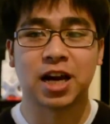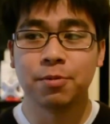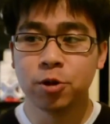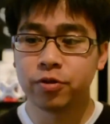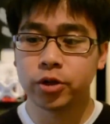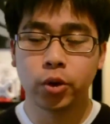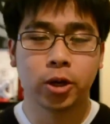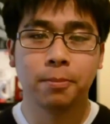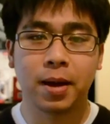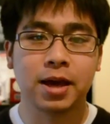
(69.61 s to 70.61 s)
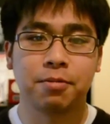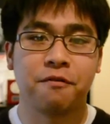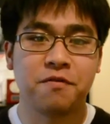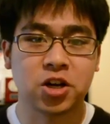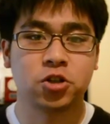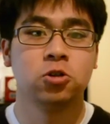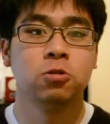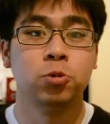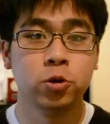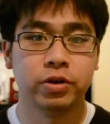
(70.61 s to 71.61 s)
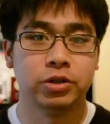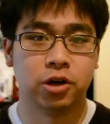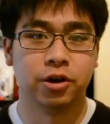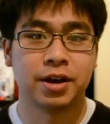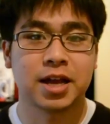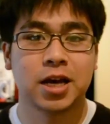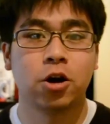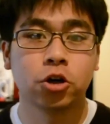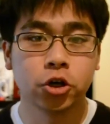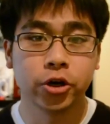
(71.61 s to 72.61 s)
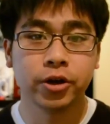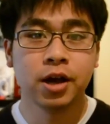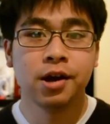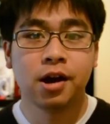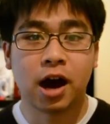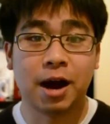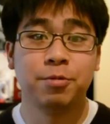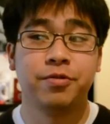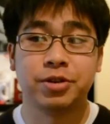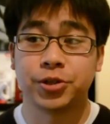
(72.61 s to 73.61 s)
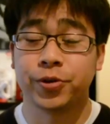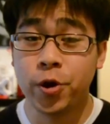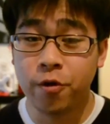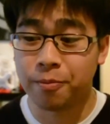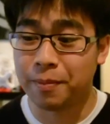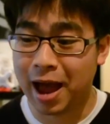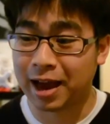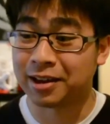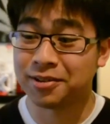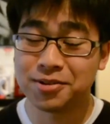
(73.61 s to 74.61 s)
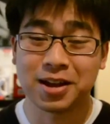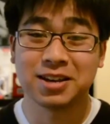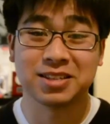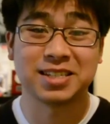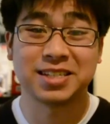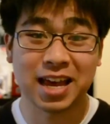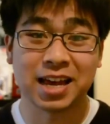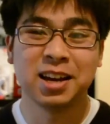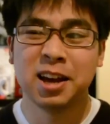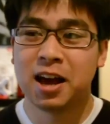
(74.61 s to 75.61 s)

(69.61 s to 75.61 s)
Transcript: iMovie you can make professional movies on. That's how good iMovie is. So you have a Mac, you guys are set.